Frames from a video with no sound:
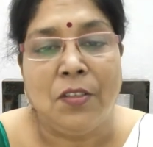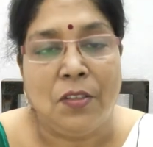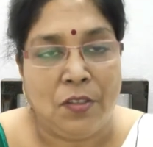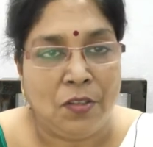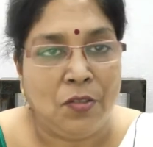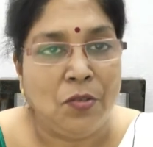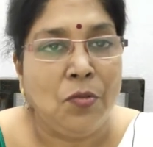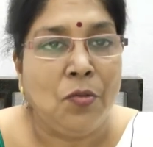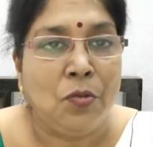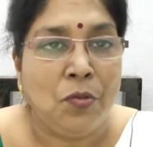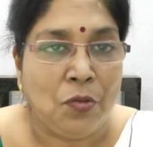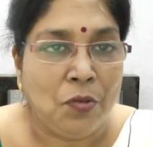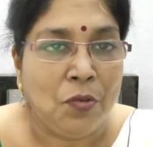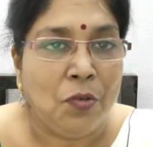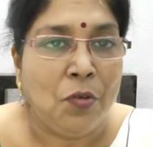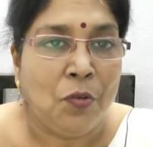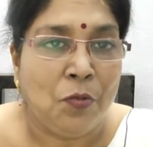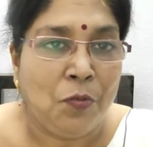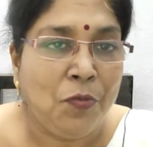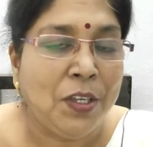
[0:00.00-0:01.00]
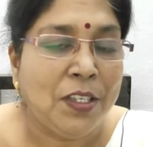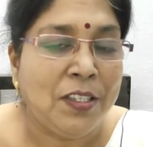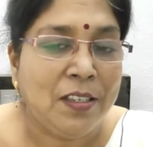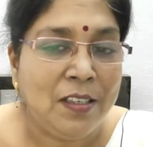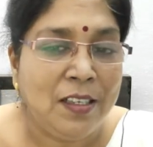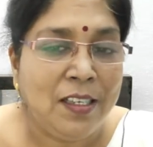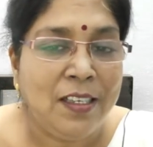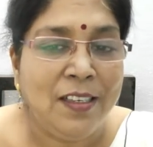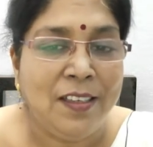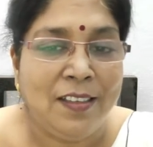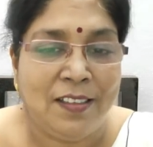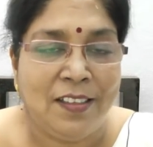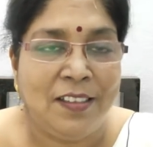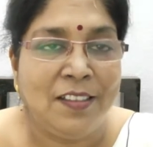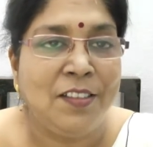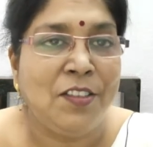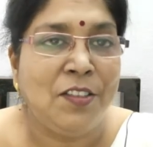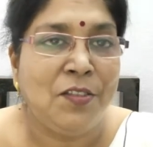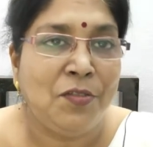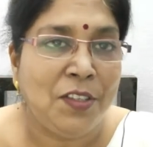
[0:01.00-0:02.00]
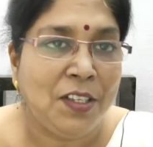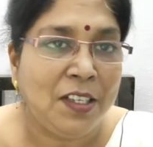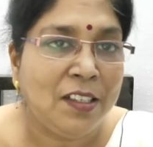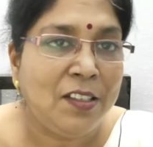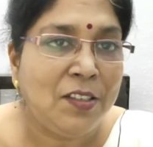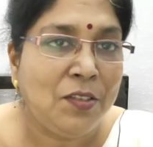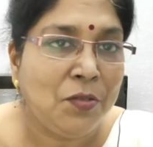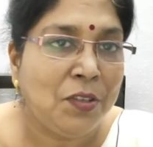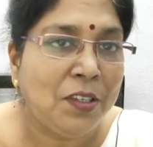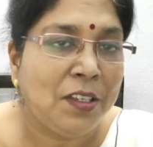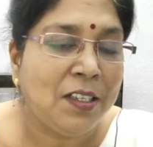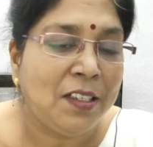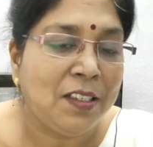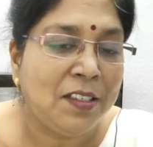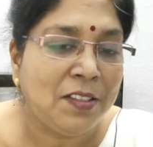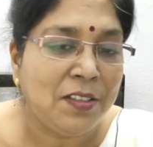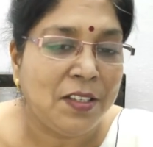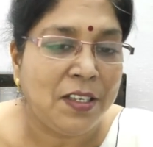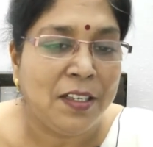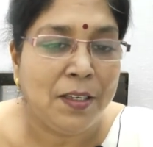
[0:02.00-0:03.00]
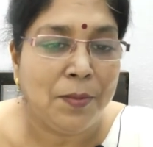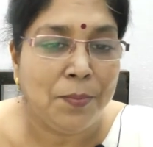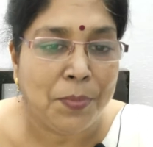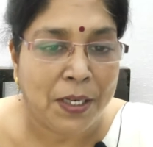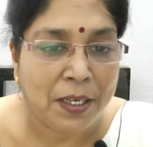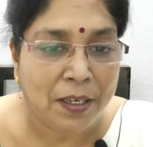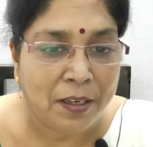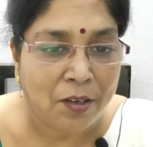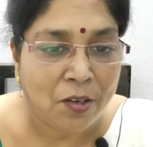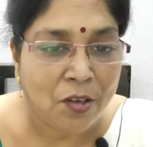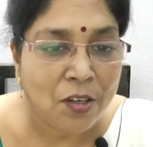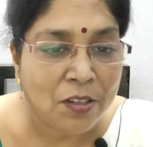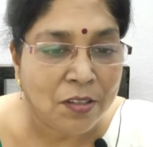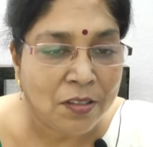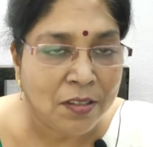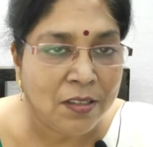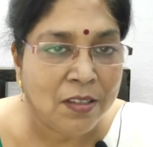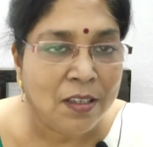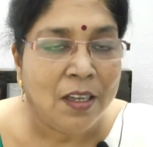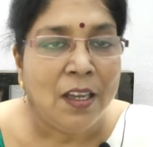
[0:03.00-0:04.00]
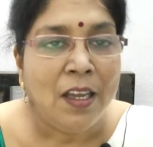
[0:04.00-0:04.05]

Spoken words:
So obviously it is difficult to understand a paradox,